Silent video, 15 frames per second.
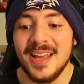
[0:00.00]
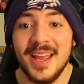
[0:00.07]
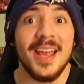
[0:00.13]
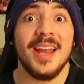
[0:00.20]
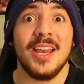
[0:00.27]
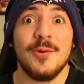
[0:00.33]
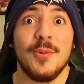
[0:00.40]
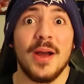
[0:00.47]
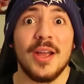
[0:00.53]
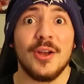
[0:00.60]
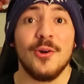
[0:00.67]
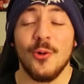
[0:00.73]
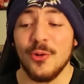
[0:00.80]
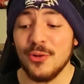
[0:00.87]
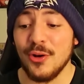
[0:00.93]
Anyway,
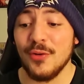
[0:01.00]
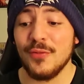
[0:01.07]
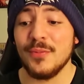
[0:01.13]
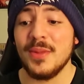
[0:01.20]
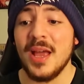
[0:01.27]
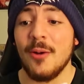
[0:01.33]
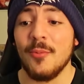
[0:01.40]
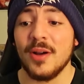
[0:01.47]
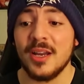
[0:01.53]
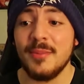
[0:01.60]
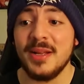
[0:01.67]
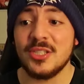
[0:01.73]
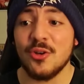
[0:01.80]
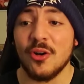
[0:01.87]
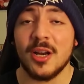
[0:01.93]
going on from that, we're going
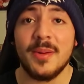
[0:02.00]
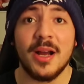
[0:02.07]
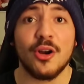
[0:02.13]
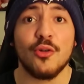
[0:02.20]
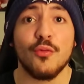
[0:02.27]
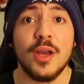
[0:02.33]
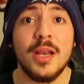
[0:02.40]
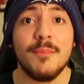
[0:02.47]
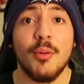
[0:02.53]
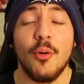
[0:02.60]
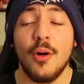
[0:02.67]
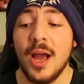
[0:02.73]
to be talking about Green Ball.